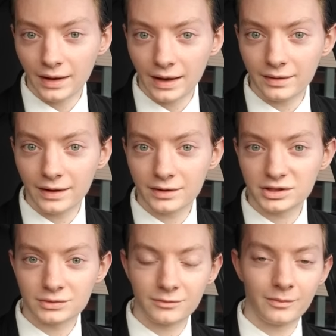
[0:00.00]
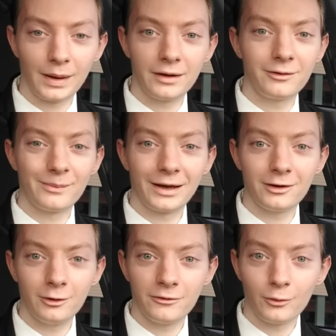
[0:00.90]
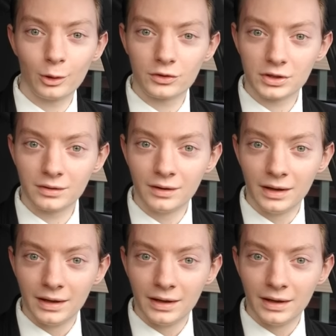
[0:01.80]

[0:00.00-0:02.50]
And then, just with my good fortune,